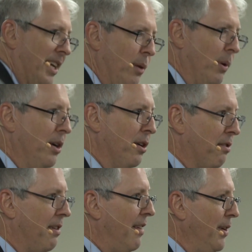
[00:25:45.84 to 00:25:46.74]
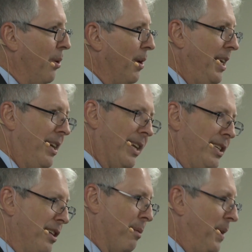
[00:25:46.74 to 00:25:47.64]
You want to go to ravioli,
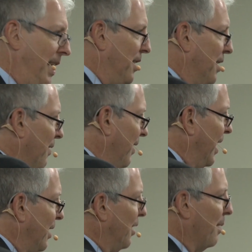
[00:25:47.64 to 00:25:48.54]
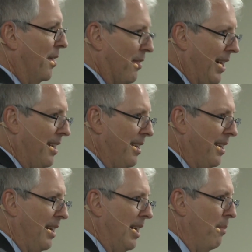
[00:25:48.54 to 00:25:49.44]
nice little pieces of things you can move around.
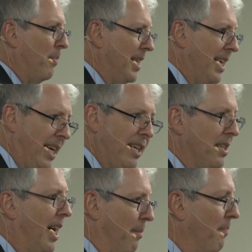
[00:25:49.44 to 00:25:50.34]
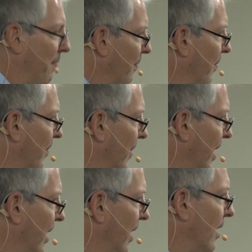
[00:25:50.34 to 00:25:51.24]
But that takes time.
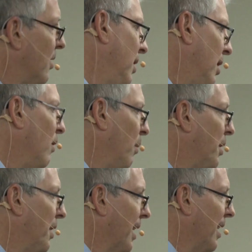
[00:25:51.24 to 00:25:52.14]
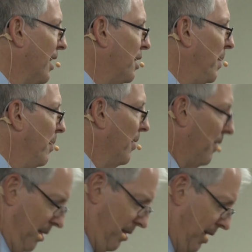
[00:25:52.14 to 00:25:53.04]
So you do it with your technology people.
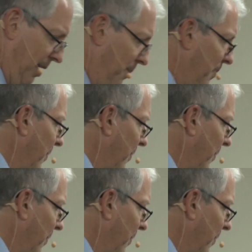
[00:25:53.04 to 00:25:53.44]
Okay?